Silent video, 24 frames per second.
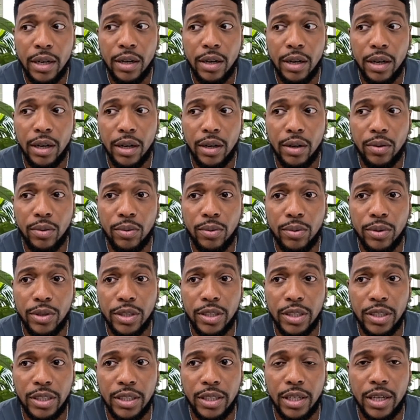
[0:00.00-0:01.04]
We're
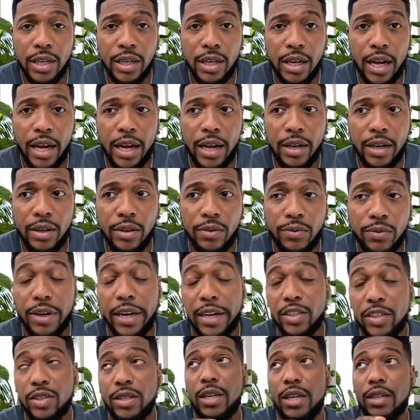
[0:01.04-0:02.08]
seeing a lot of,
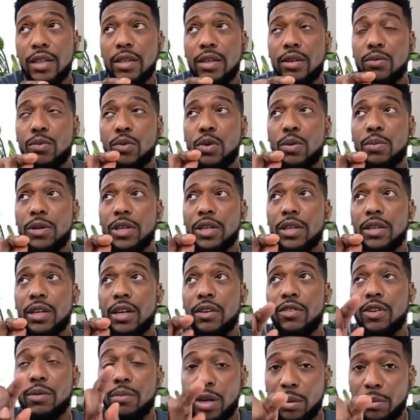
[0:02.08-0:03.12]
actually not the enrollment in the
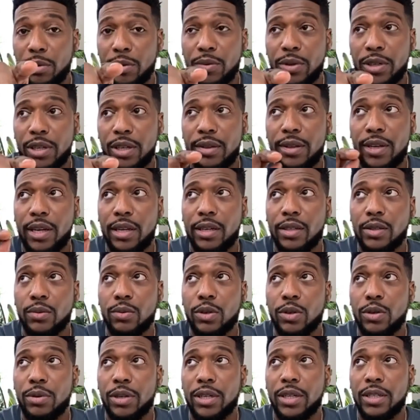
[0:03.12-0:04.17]
Navy, maybe we did that as
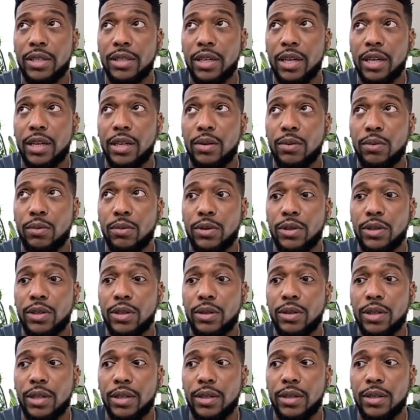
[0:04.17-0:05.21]
well, but he said
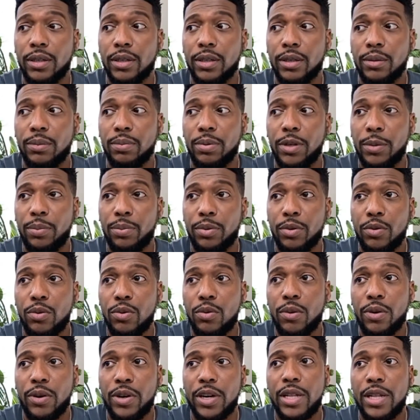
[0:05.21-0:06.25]
the people
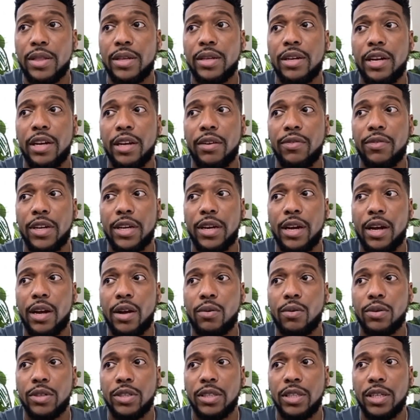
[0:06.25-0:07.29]
who are in the Navy
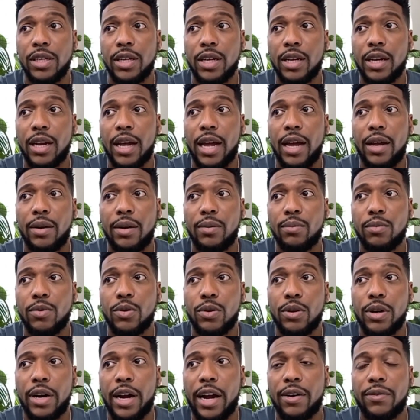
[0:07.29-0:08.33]
now, we're seeing a lot
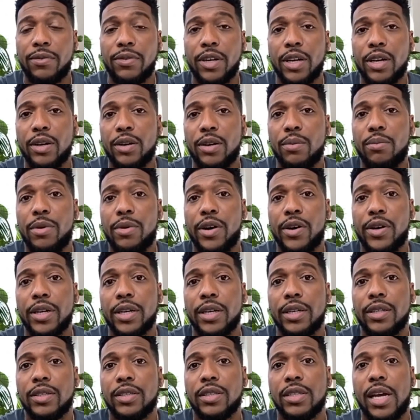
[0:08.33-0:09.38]
more African
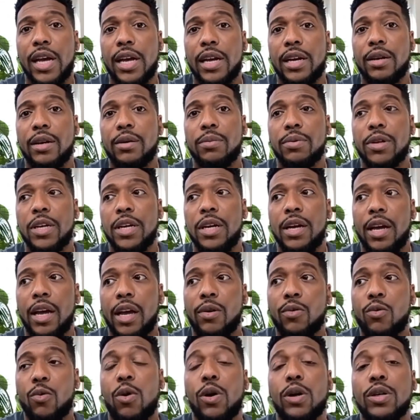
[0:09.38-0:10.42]
Americans sign up
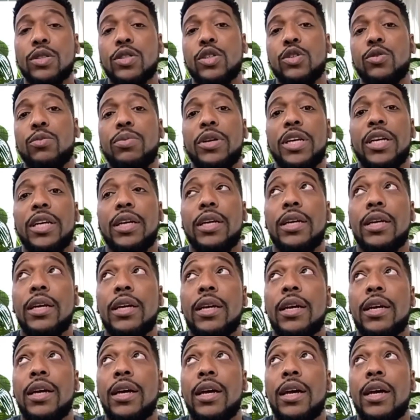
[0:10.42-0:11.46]
and want to be
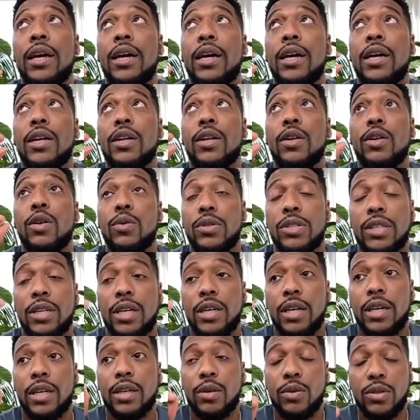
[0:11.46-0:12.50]

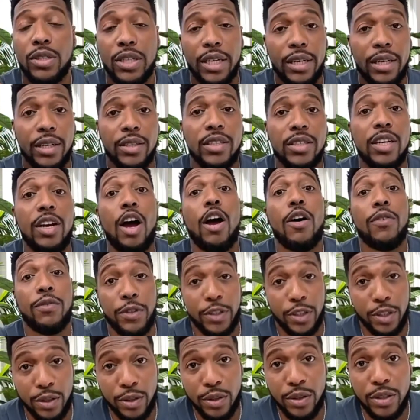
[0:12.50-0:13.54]
lieutenants and
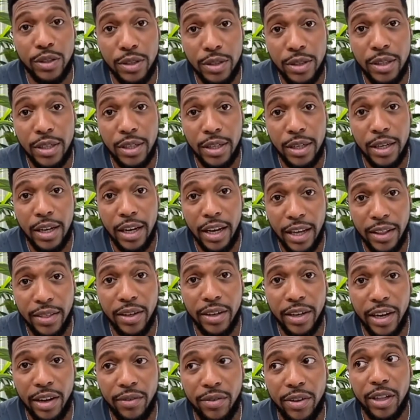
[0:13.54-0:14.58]
officers in the
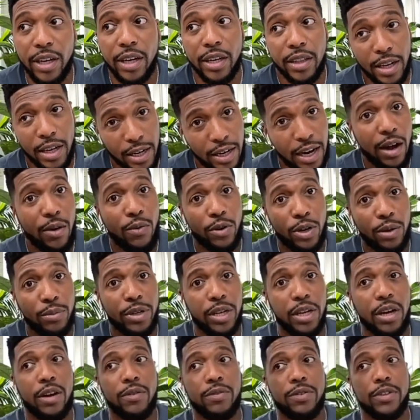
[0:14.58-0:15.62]
Navy. They now want to
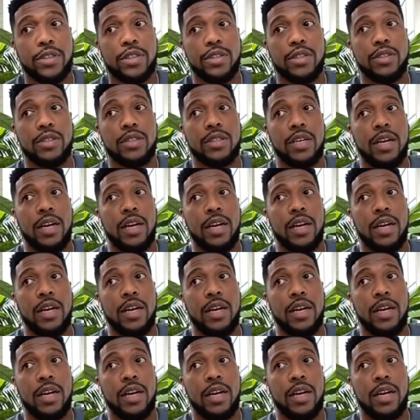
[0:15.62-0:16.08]
be officers.